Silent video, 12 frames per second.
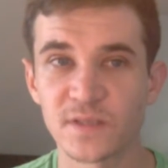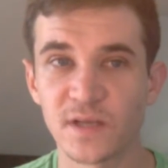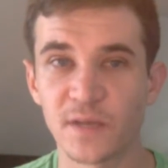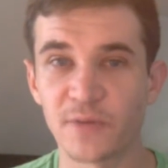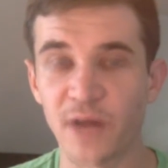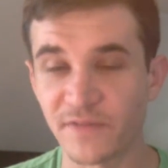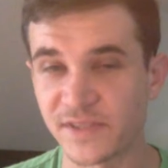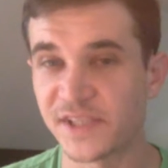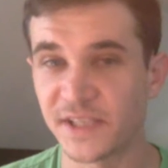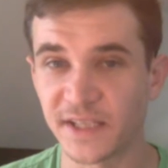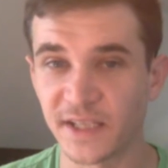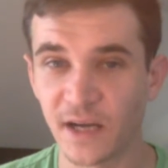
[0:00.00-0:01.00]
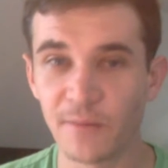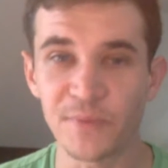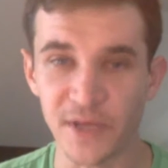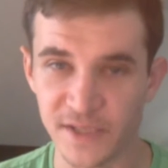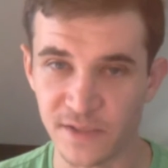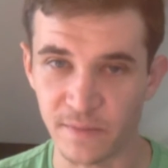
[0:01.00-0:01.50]
a profit-seeking
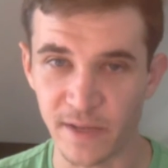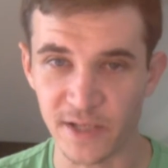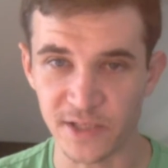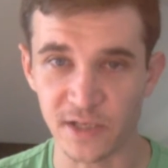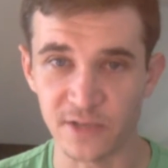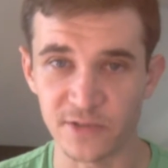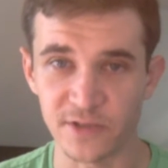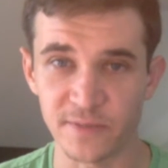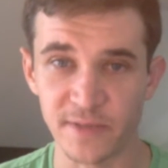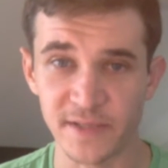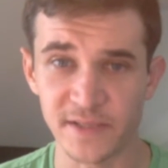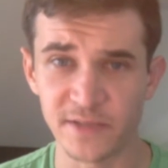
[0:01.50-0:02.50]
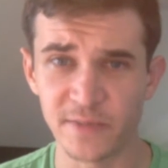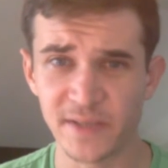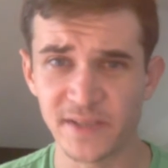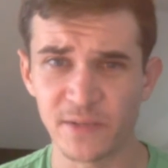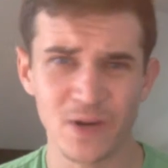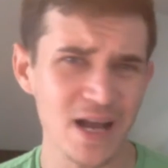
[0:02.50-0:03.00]
company to manage 100 inmates. And you might
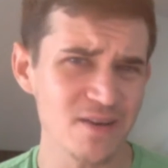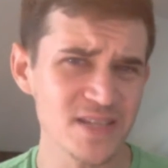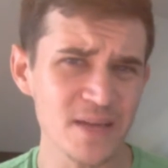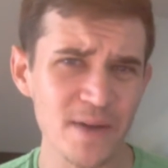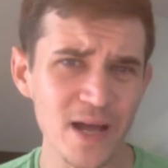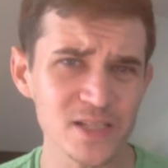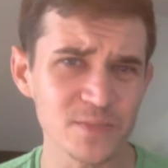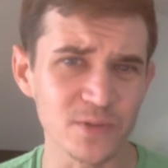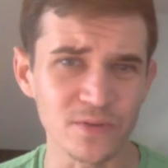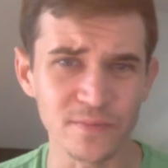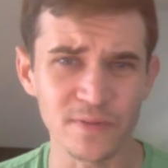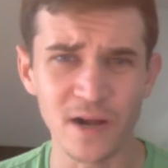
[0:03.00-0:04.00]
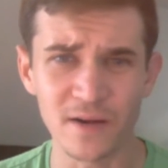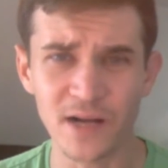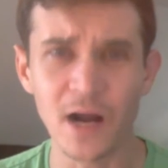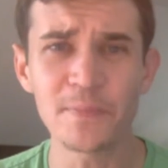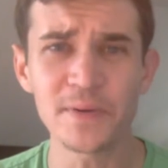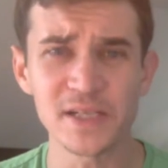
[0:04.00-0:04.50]
say, well, how is that possible? The
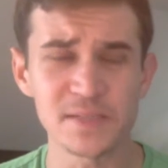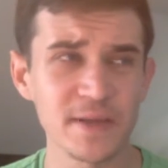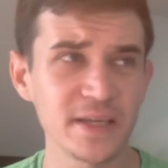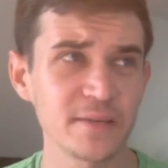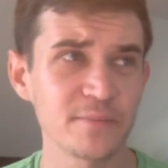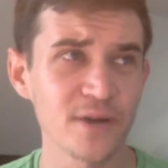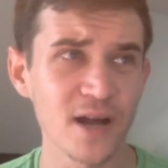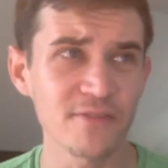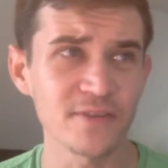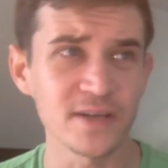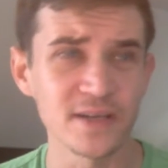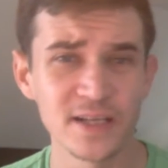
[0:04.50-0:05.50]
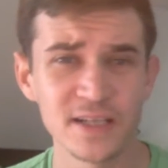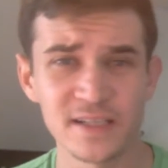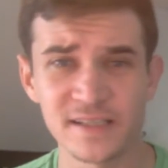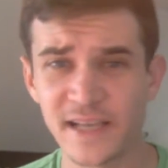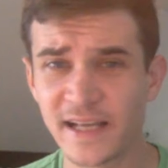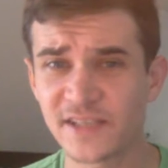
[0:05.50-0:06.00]
company's making profit. The
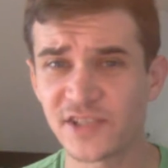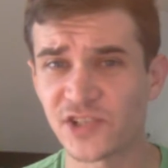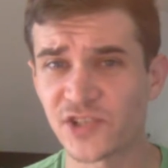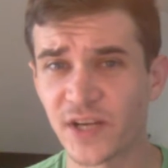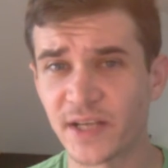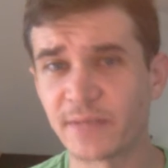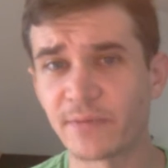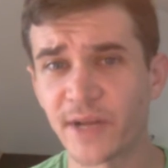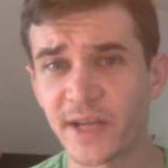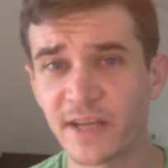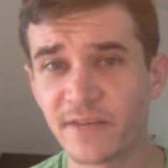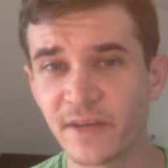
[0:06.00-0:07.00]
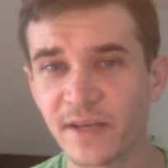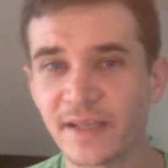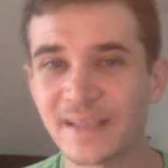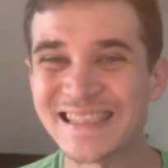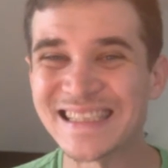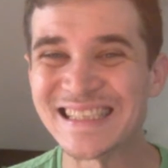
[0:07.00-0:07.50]
state's just trying to break even.
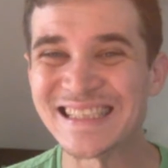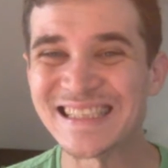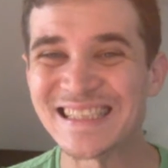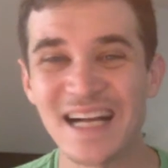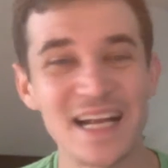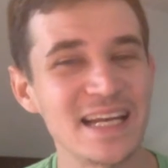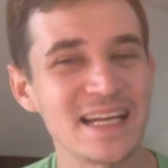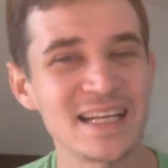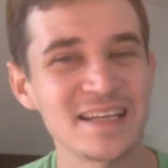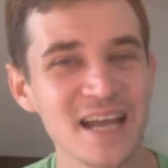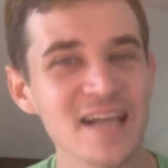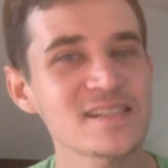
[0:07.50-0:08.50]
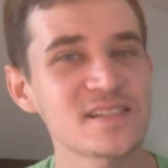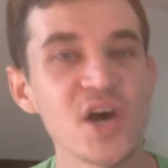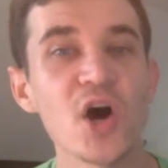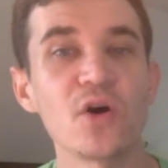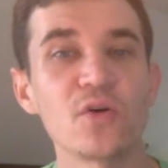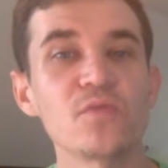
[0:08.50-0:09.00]
Not
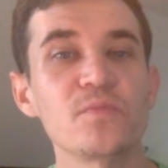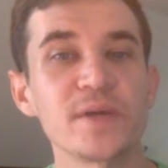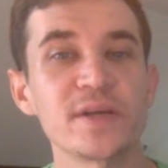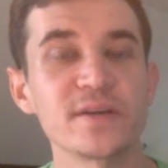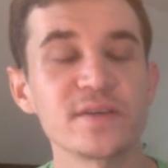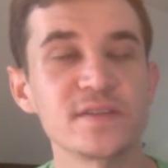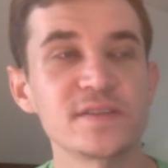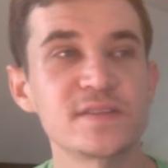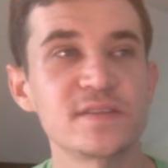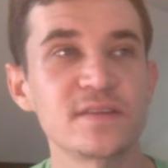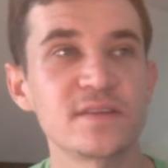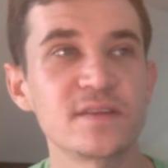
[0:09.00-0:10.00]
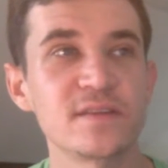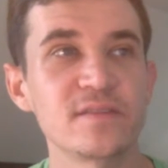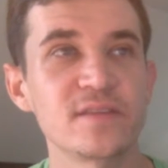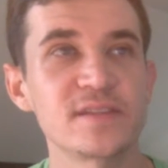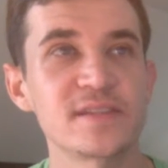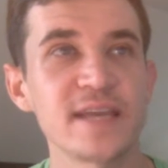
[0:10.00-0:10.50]
so, because
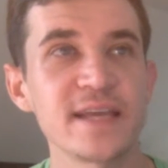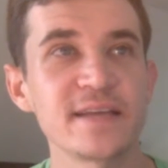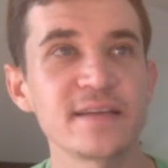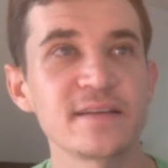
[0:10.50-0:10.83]
the state,